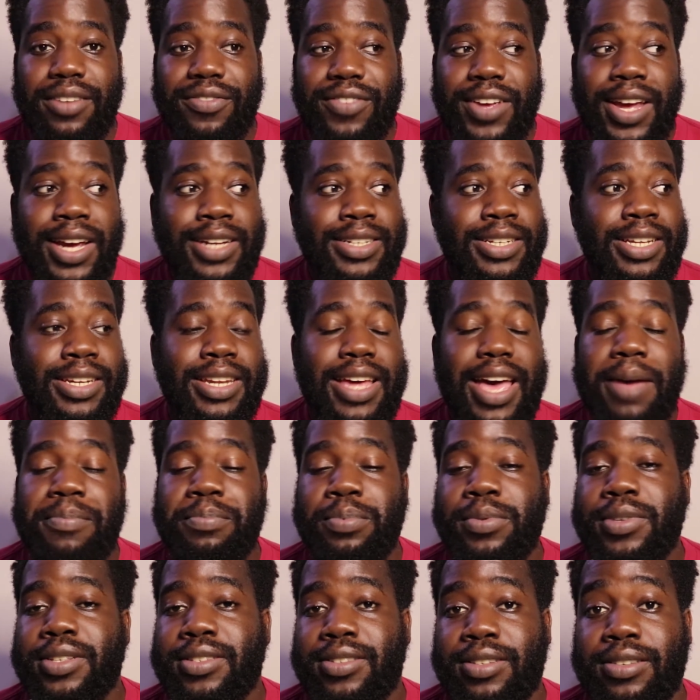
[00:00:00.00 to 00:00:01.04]
In fact, it
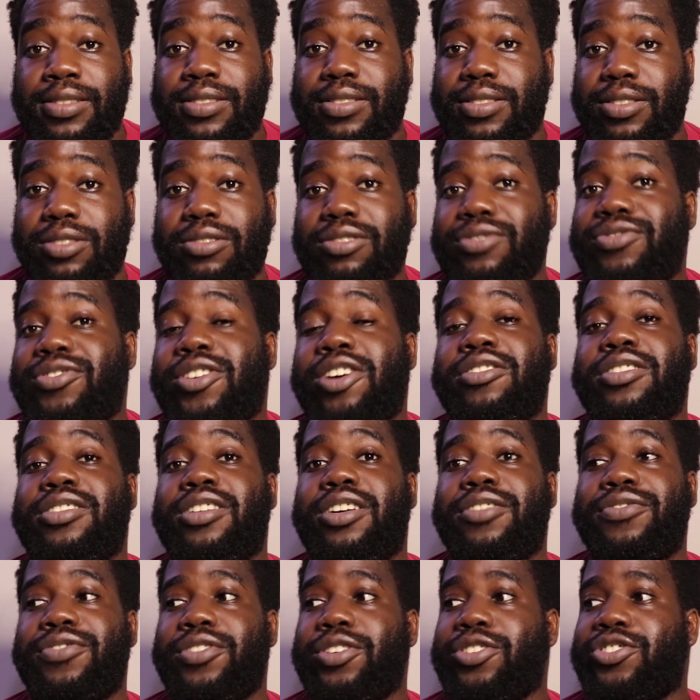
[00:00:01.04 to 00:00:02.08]
happens so far in
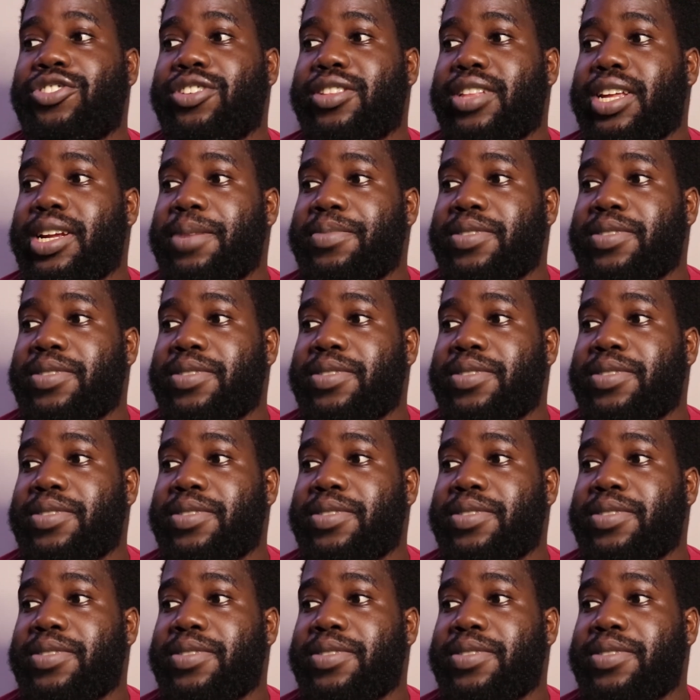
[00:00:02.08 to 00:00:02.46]
our future that